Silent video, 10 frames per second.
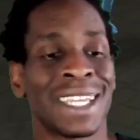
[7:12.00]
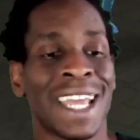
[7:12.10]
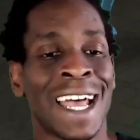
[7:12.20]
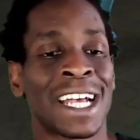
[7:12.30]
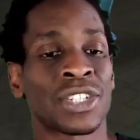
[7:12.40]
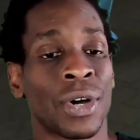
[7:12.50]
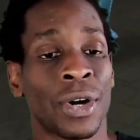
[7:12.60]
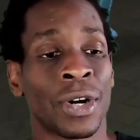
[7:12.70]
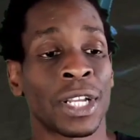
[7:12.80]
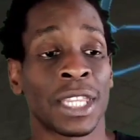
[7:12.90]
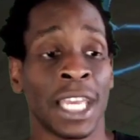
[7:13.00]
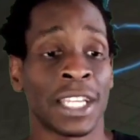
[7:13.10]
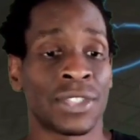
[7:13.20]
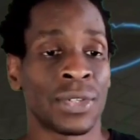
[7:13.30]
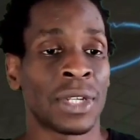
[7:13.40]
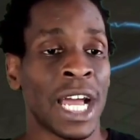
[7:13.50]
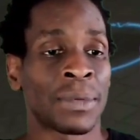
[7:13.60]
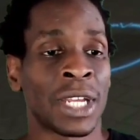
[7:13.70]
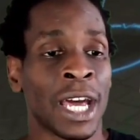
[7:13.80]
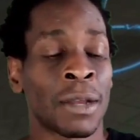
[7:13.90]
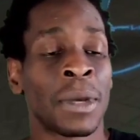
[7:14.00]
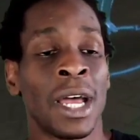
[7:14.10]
as hard thanks to Captain Atom,